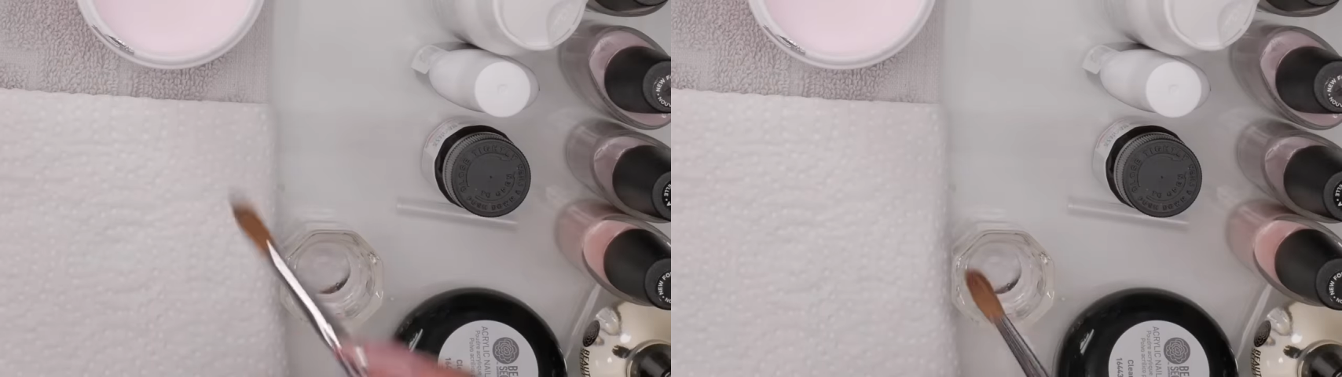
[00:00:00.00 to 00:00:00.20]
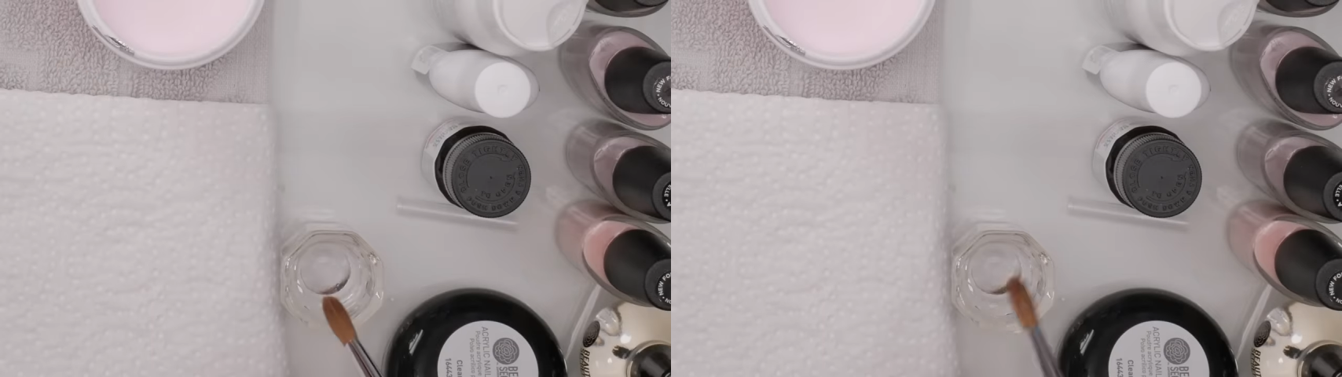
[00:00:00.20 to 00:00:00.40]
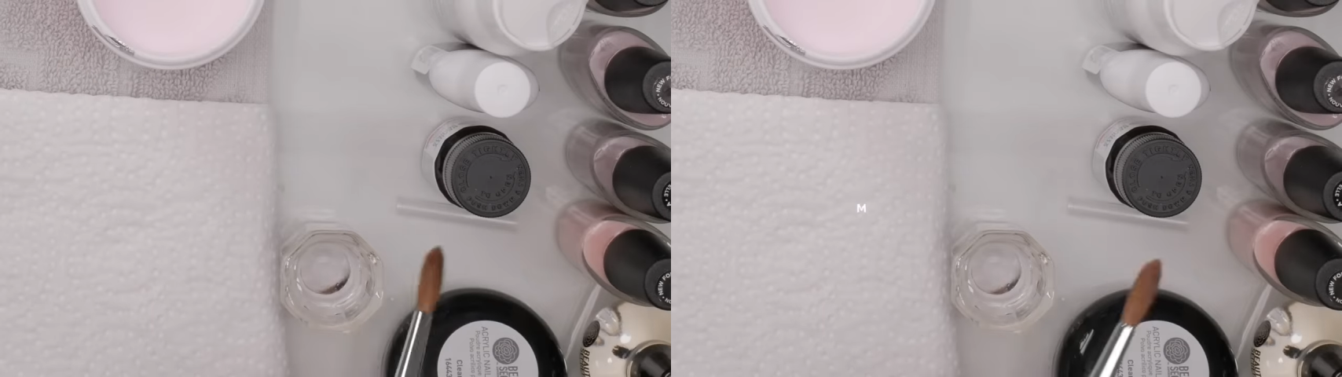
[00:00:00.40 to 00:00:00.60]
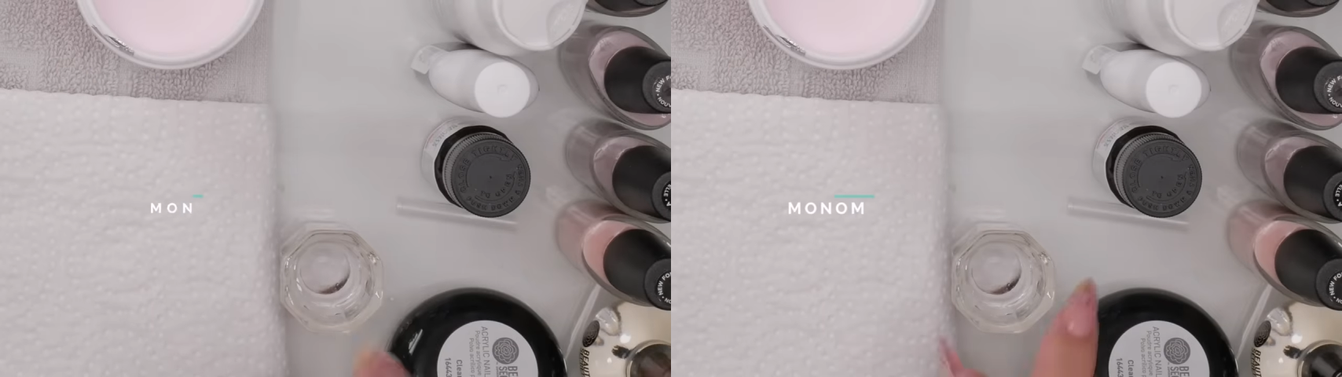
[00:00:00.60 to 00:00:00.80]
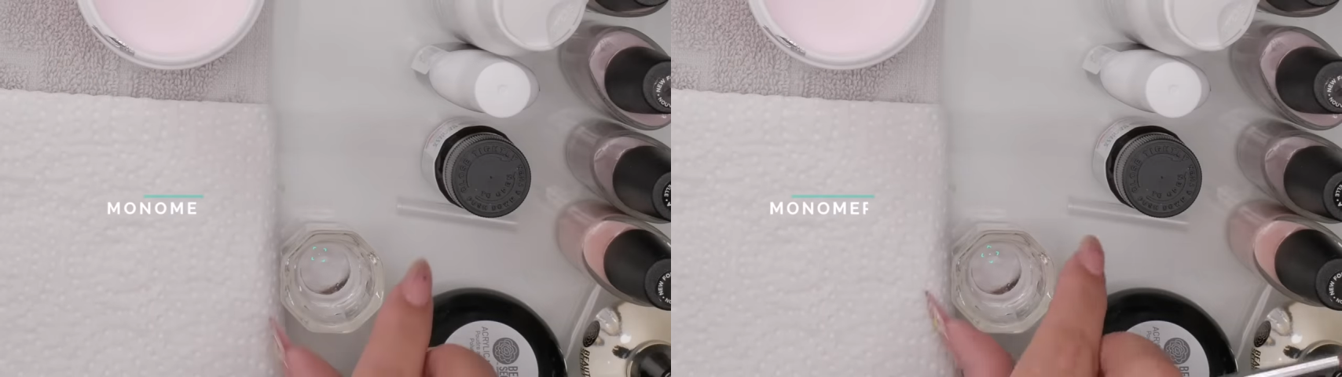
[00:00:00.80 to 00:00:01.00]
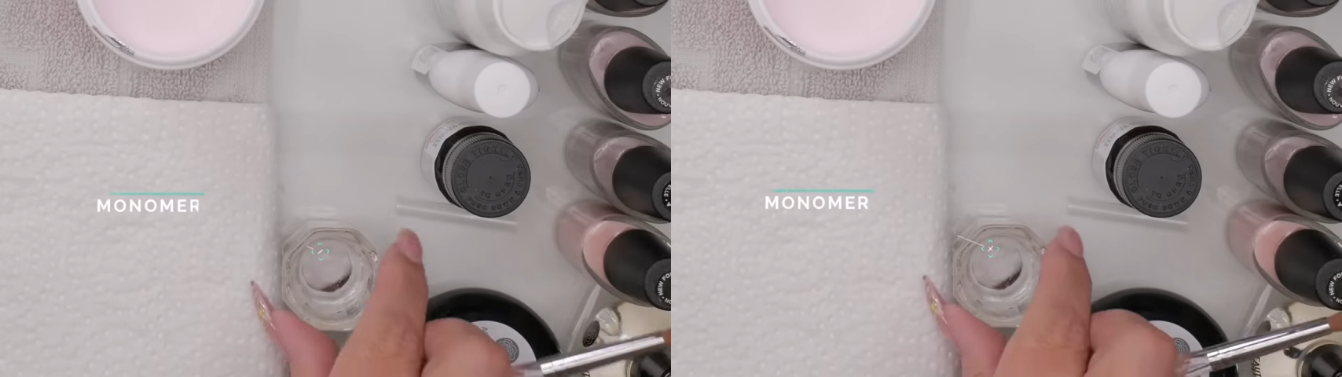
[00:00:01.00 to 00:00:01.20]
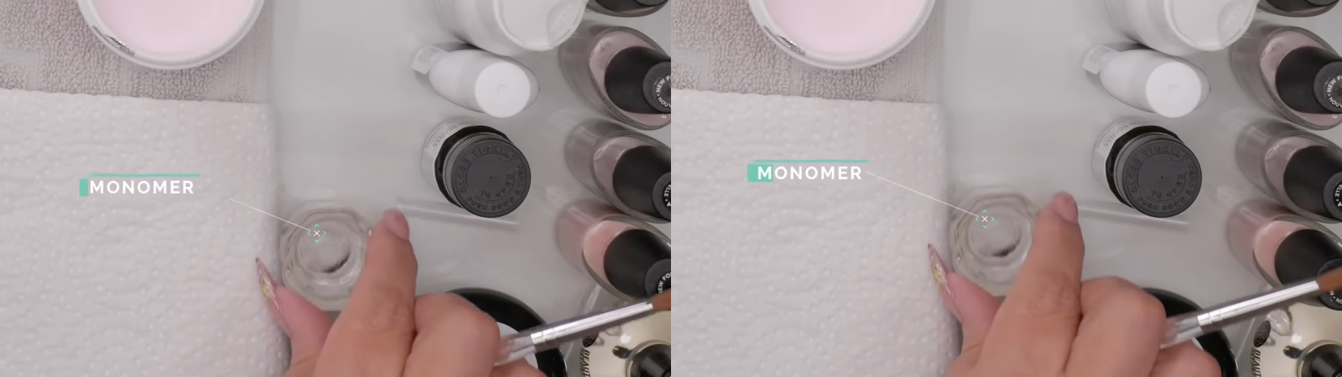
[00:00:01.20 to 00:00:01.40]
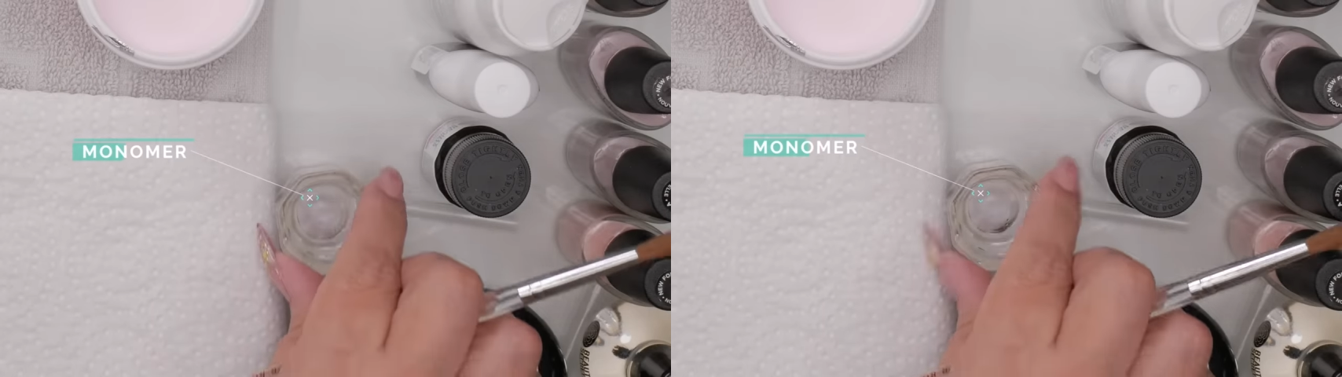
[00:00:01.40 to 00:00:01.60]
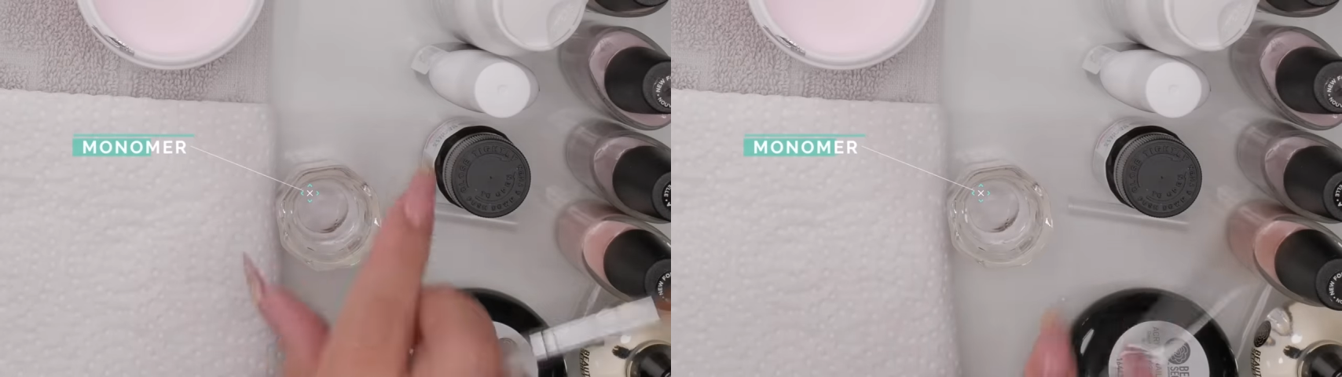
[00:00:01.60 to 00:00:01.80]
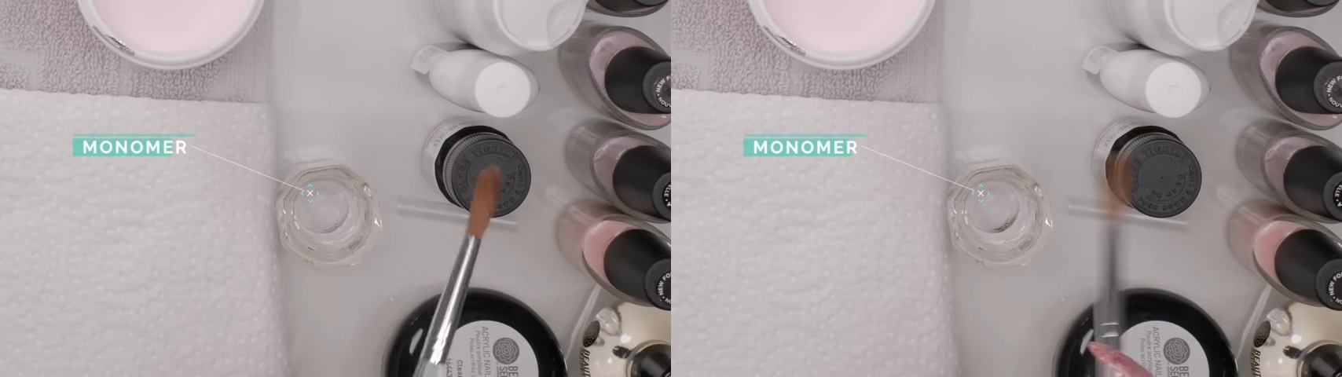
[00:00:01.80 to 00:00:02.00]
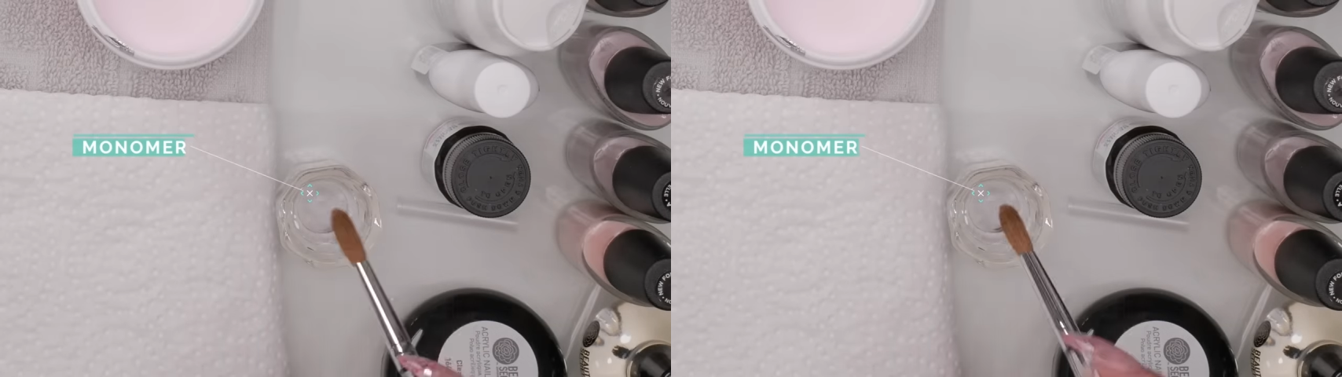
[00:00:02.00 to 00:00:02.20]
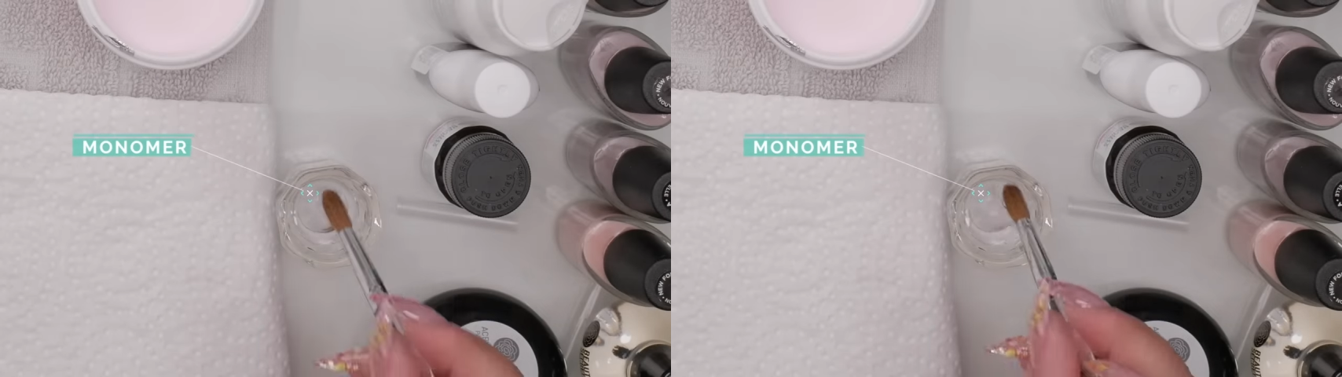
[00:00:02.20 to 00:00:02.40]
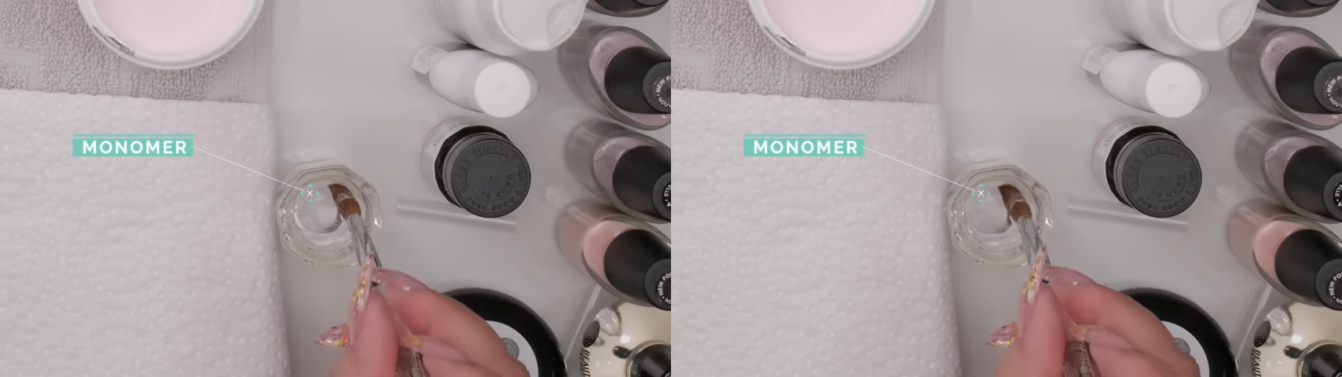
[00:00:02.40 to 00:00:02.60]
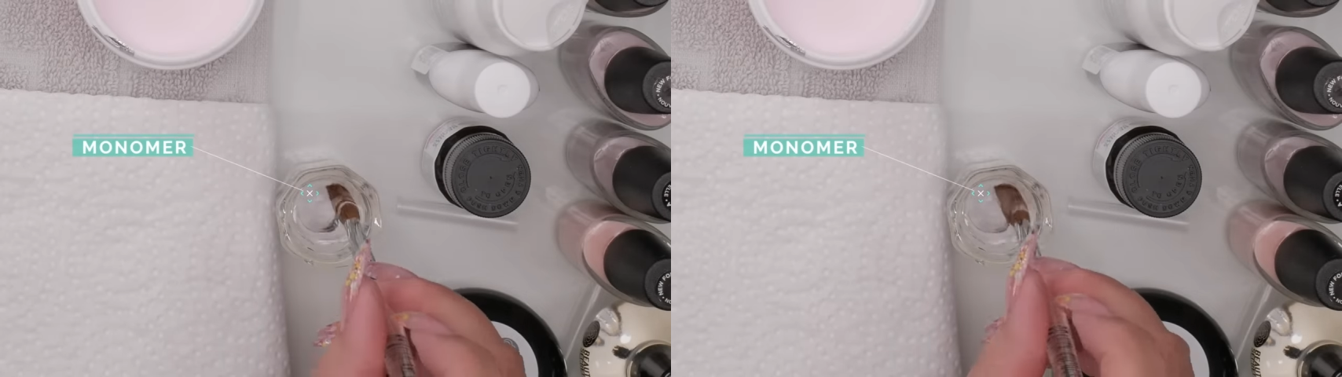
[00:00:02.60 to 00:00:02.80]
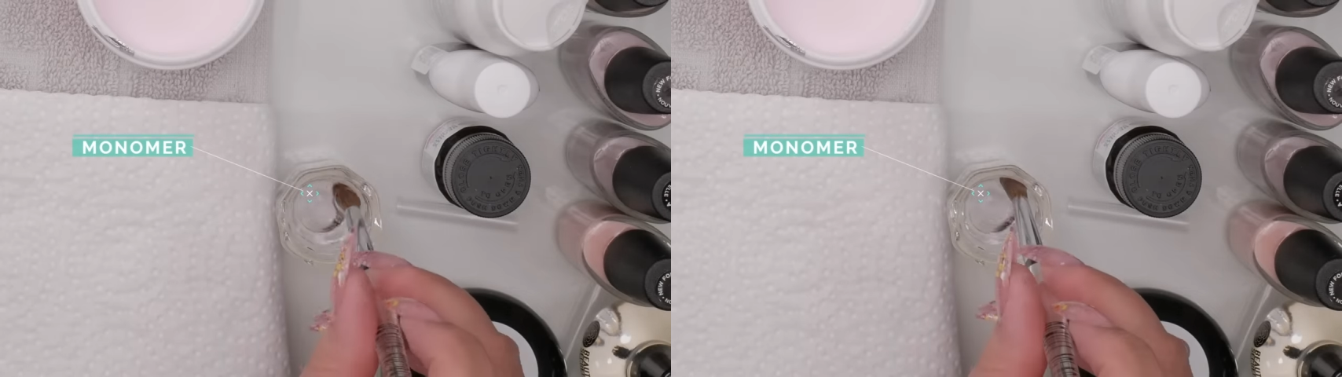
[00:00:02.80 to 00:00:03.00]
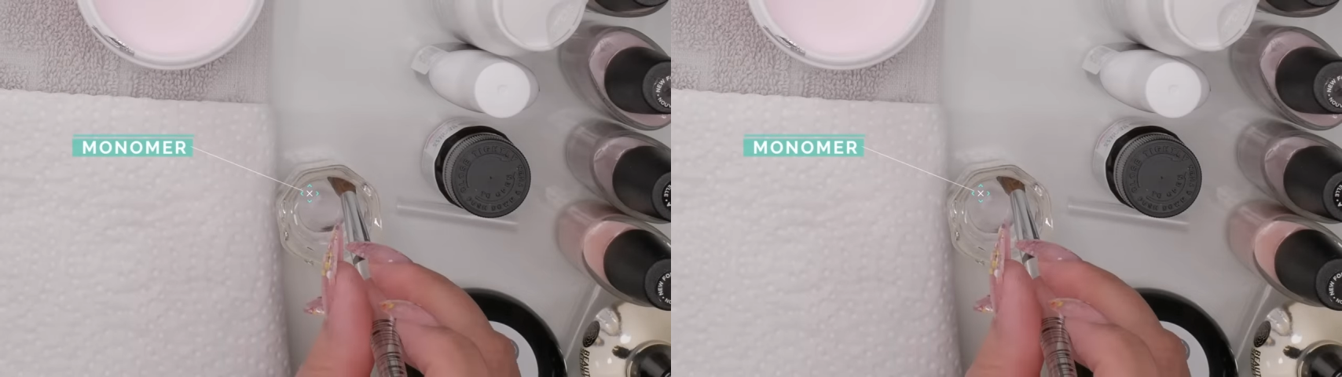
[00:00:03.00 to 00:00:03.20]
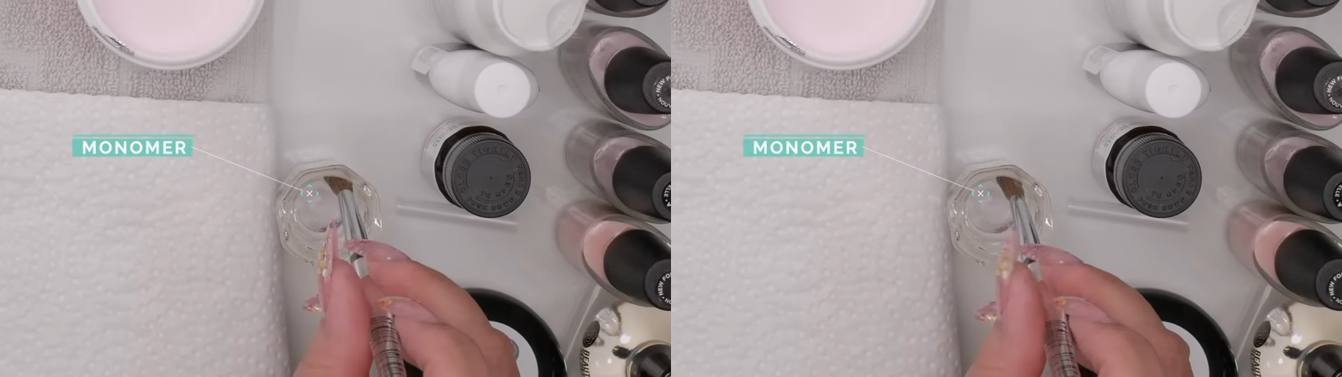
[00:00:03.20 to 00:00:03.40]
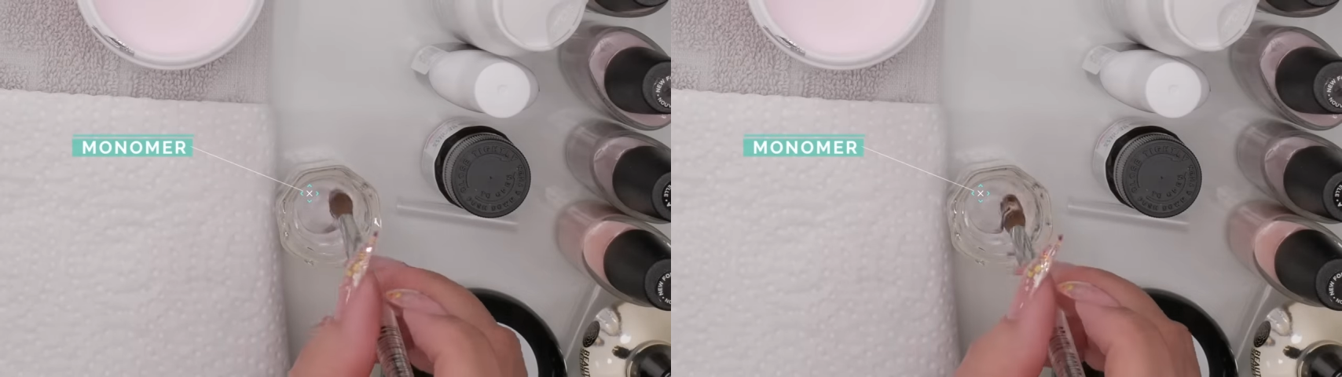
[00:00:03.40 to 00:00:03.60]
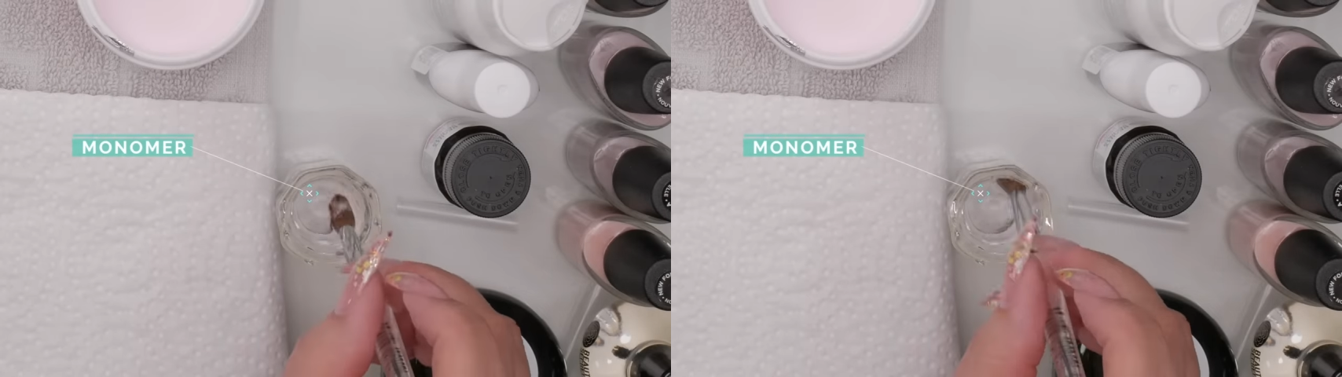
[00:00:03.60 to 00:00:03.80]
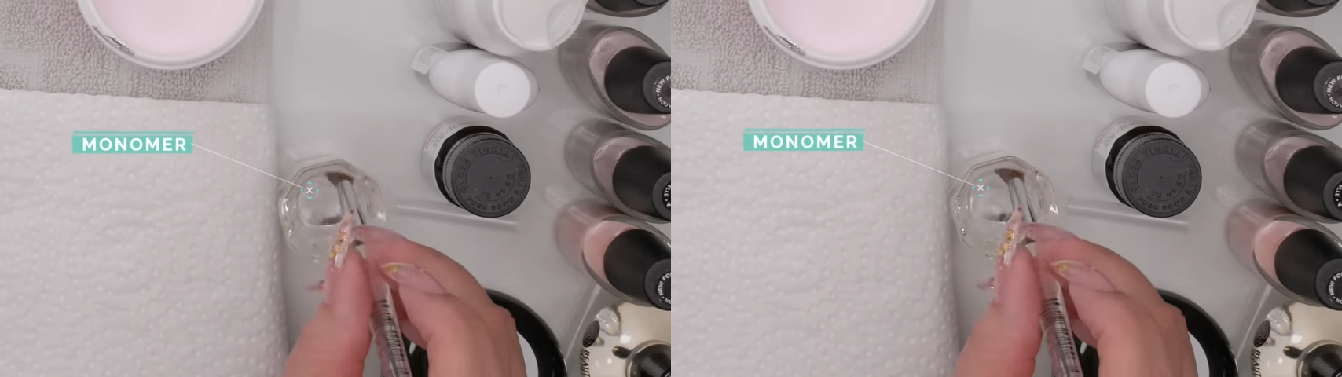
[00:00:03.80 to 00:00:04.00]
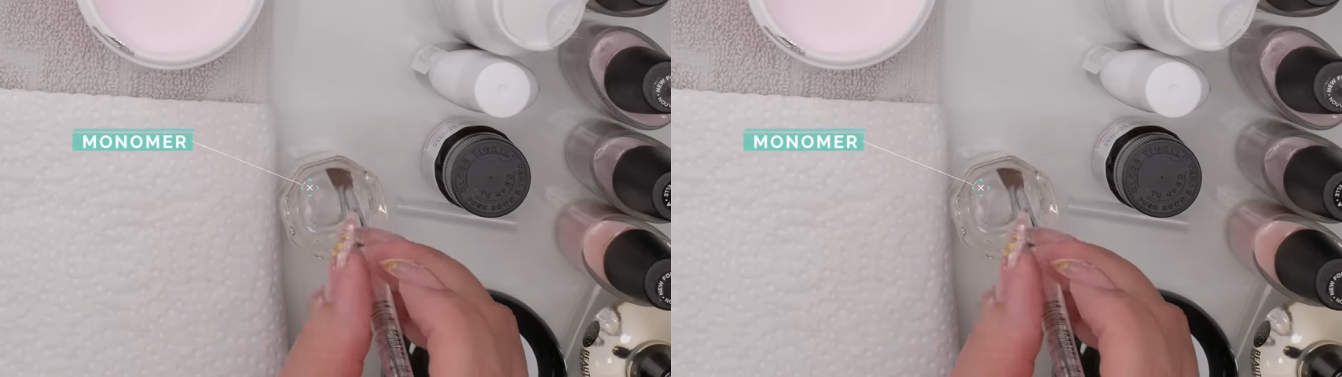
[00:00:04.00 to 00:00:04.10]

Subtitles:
(no speaker visible)